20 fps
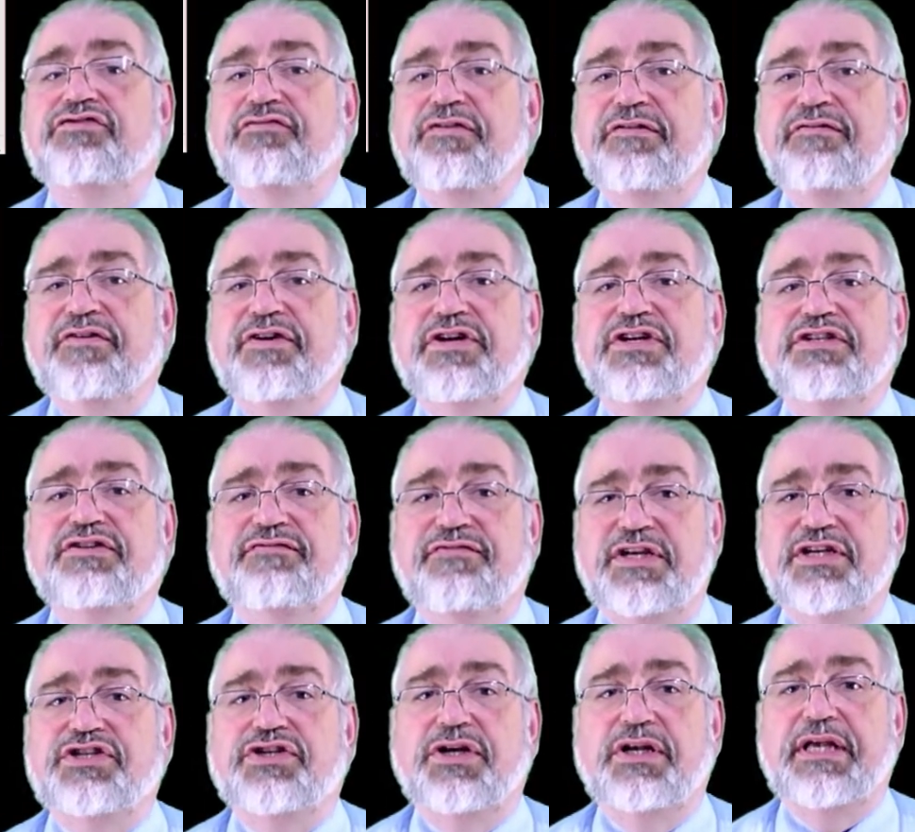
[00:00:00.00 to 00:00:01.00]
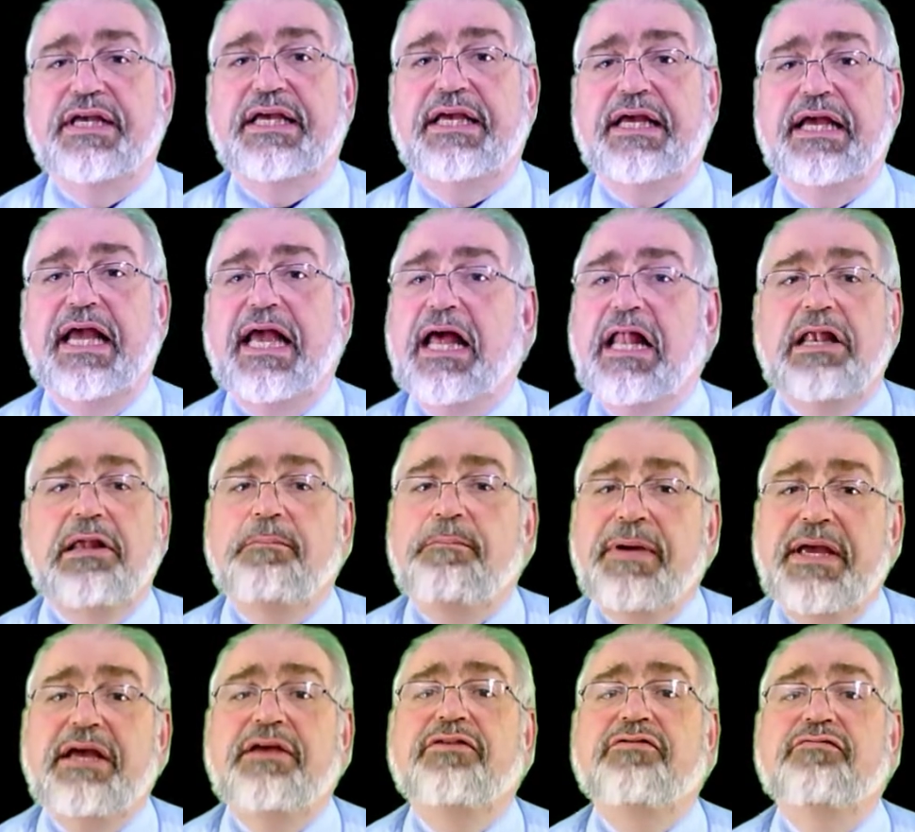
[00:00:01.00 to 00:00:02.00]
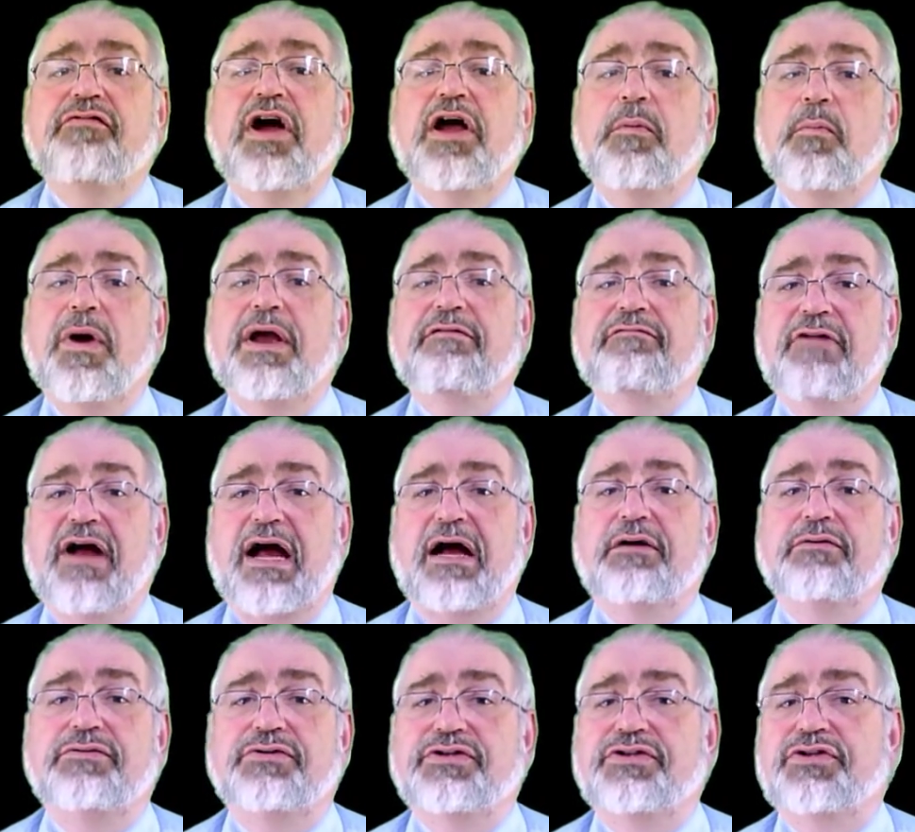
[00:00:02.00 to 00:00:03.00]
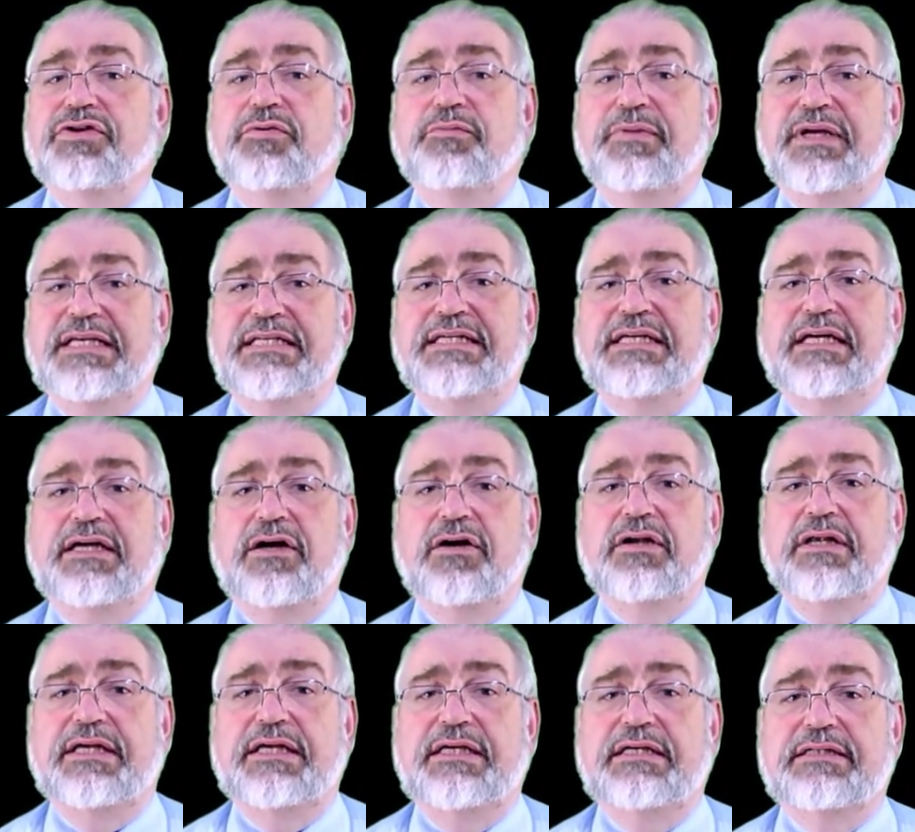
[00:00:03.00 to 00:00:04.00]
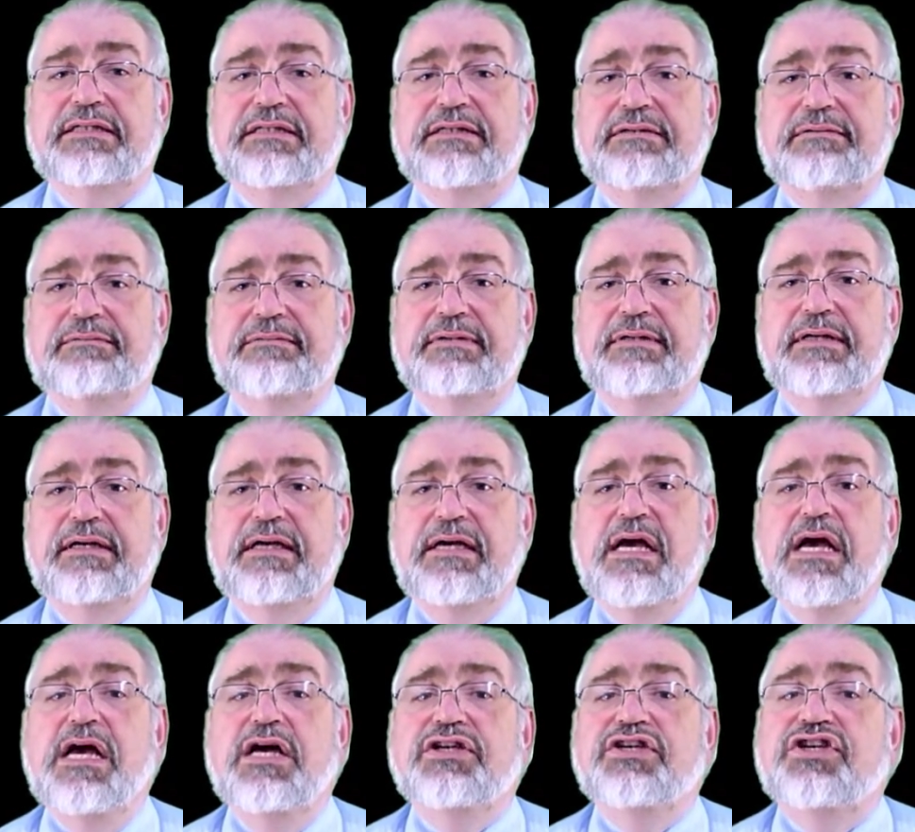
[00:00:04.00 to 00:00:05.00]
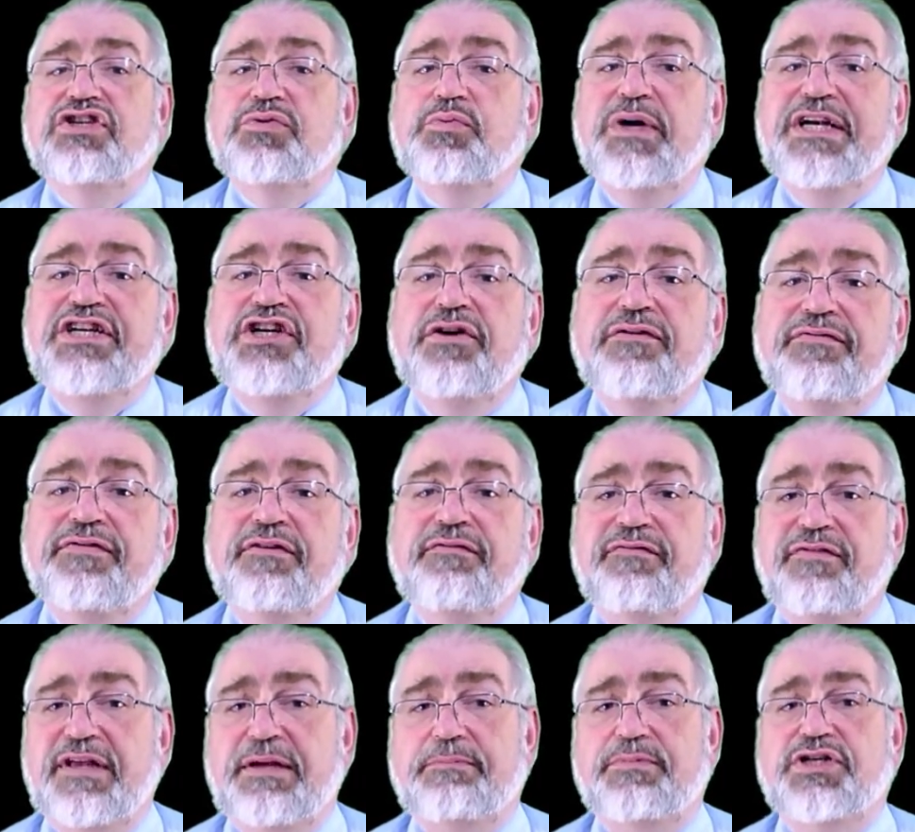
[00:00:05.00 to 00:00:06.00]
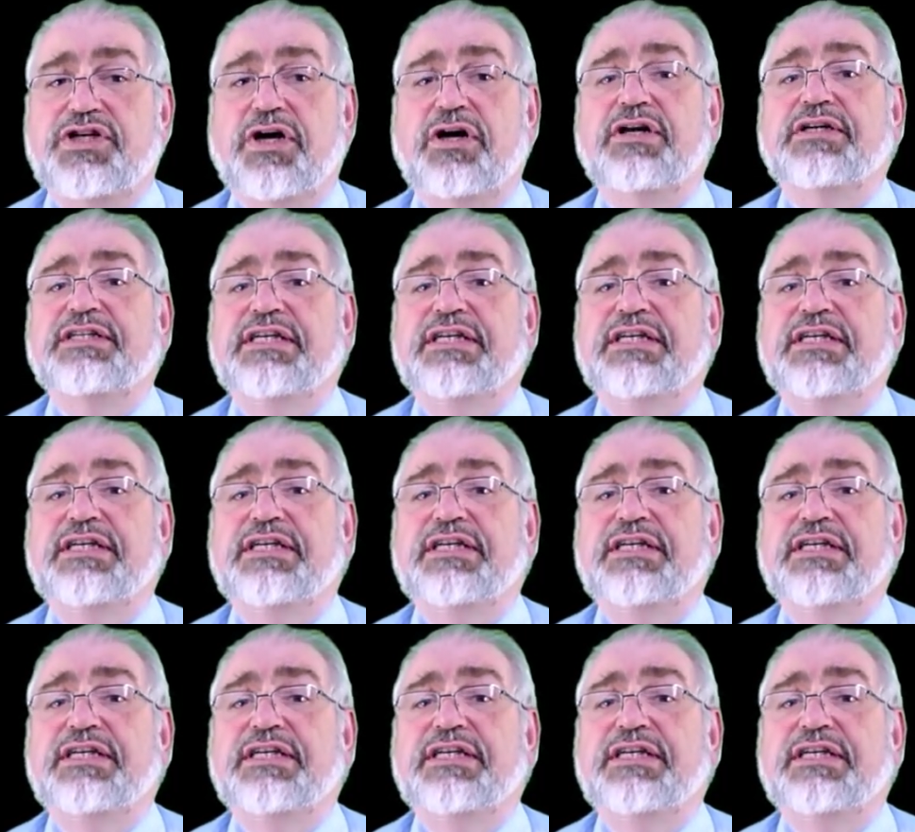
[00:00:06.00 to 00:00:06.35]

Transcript: reversed visually. It'll appear the right way round to your meeting colleagues. To switch off the Flipchart